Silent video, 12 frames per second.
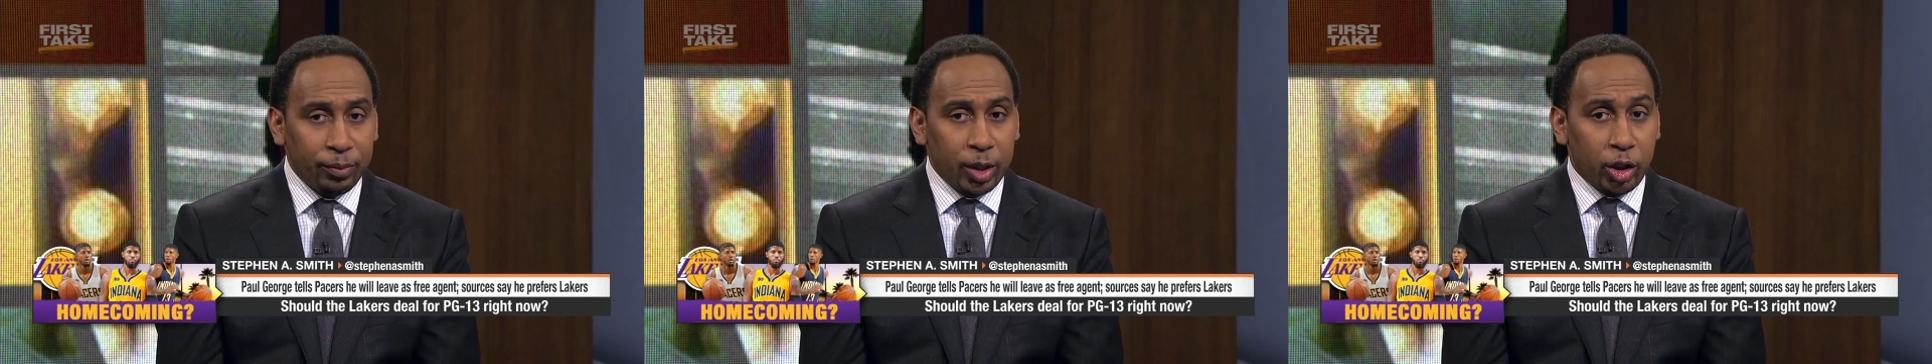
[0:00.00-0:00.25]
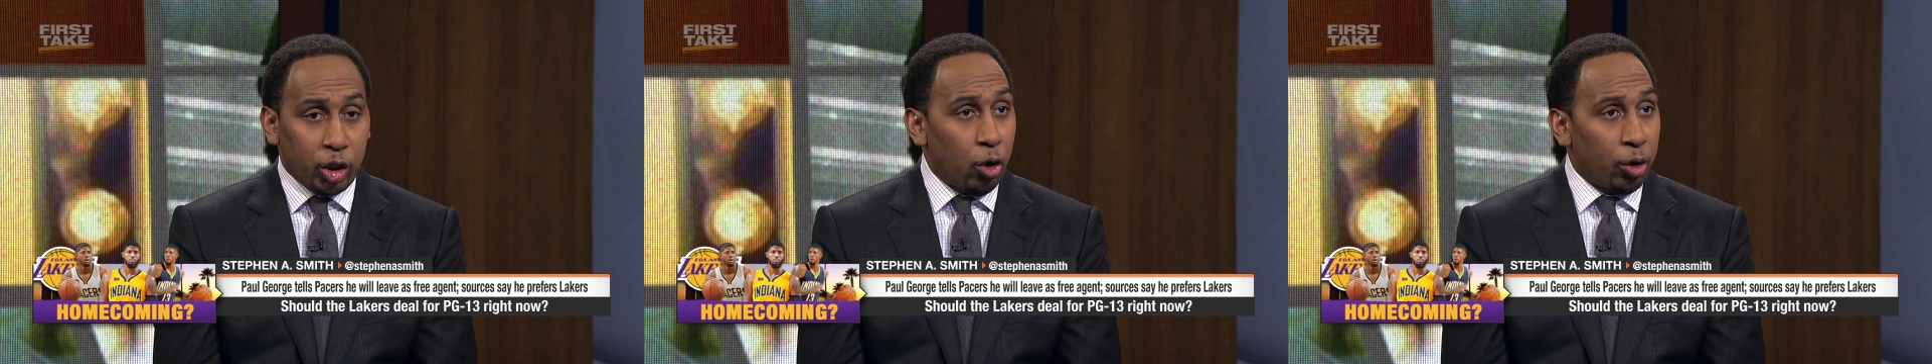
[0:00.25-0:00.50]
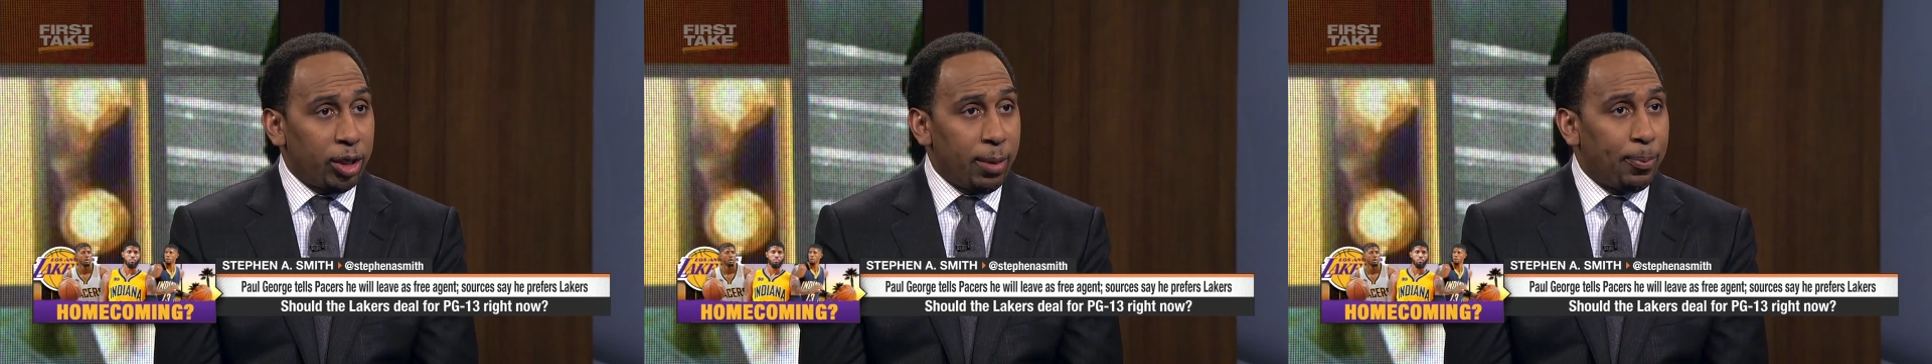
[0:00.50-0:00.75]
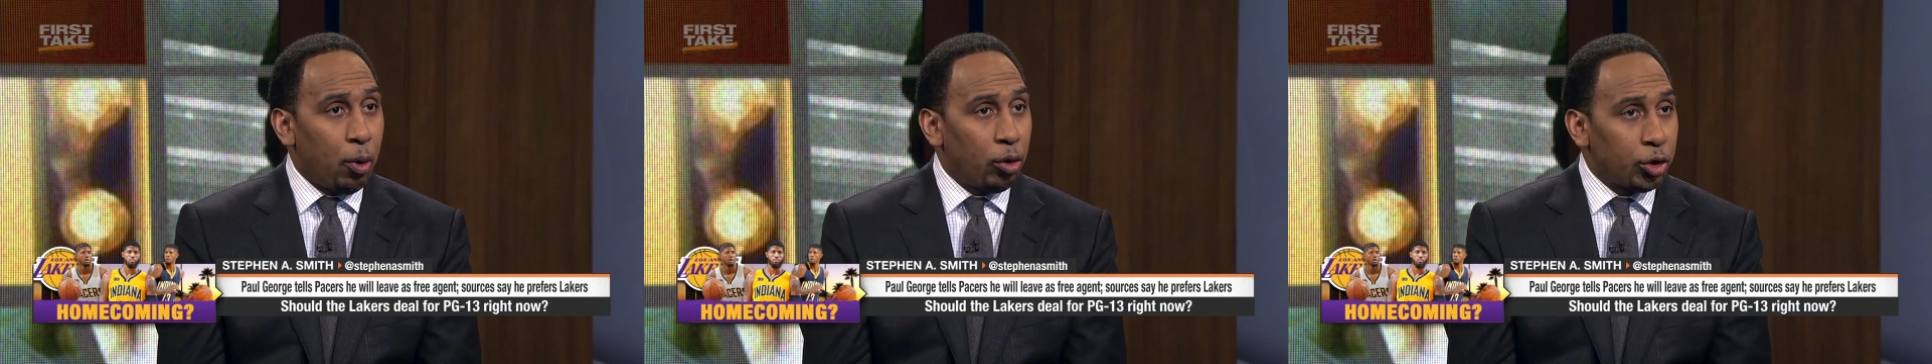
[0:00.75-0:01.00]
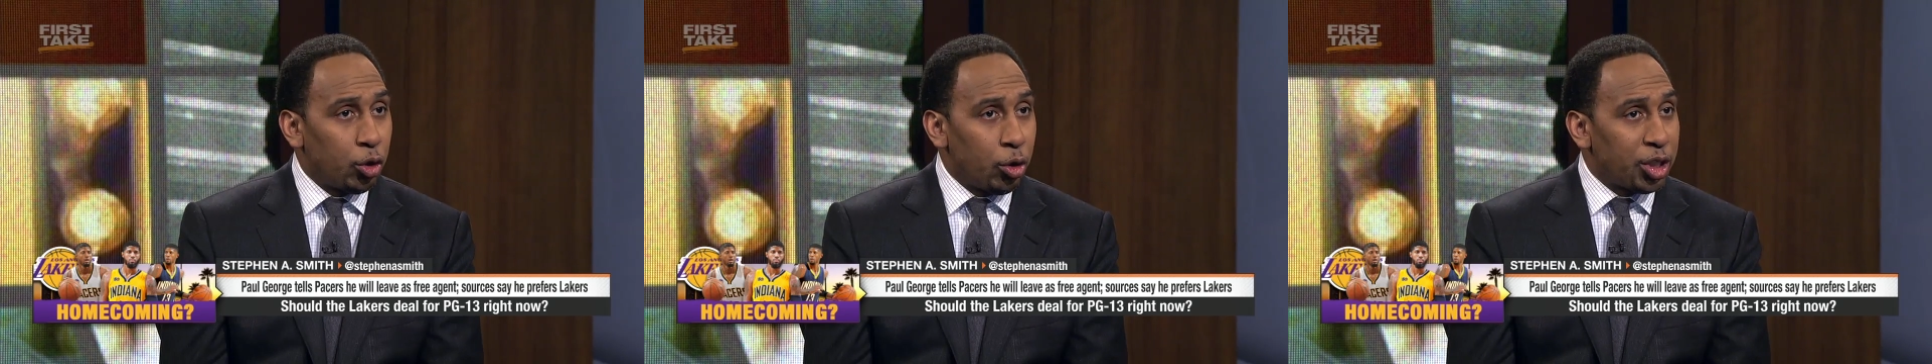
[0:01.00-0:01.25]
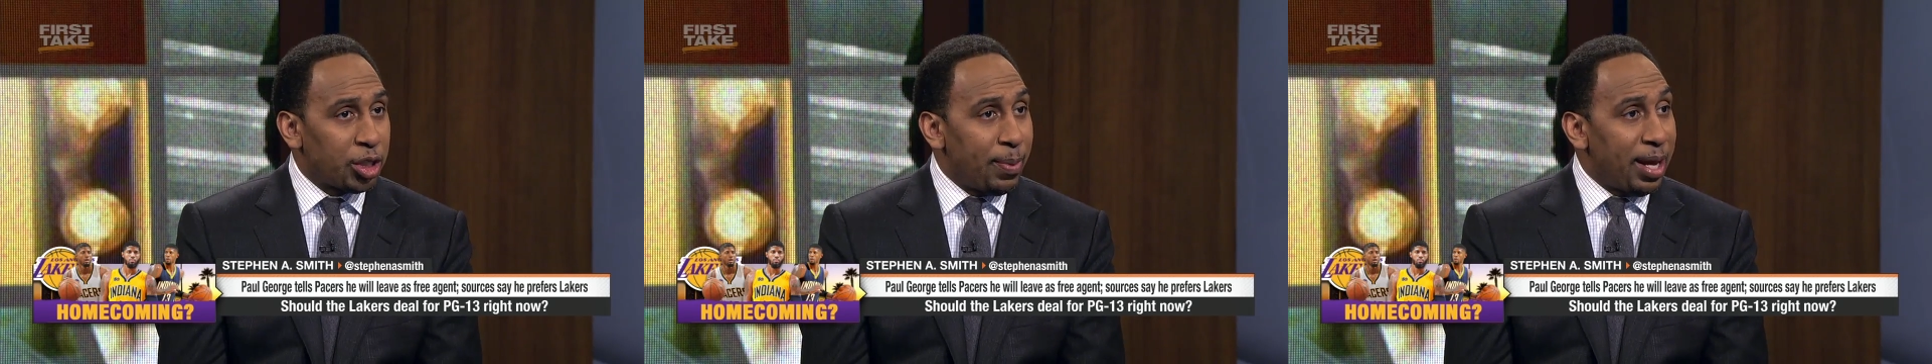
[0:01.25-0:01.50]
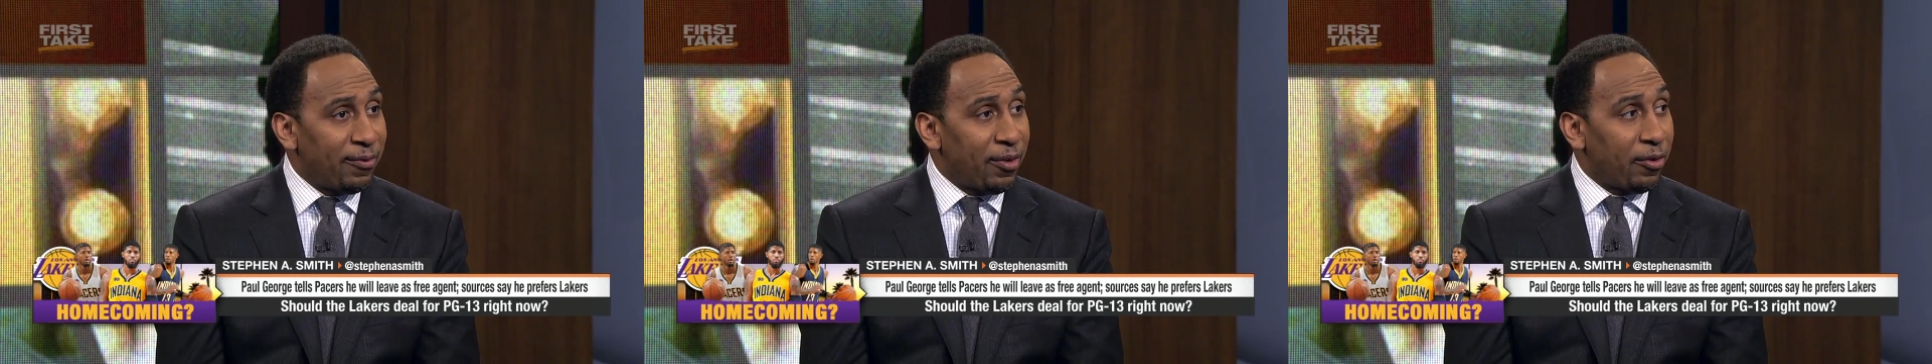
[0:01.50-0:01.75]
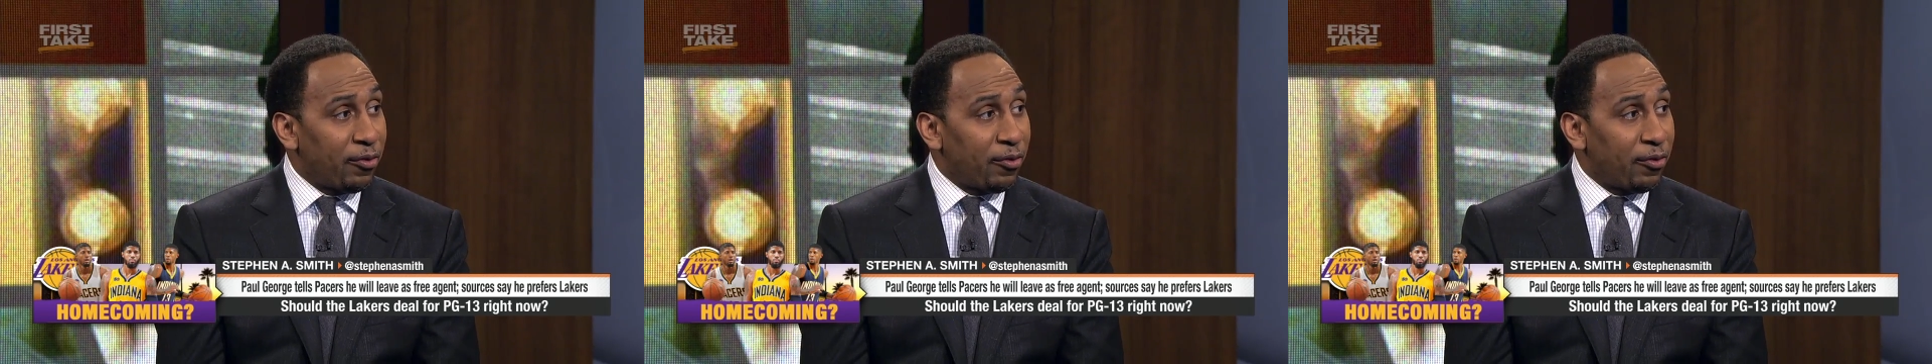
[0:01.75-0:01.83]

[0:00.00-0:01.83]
Certainly Paul George has made it very,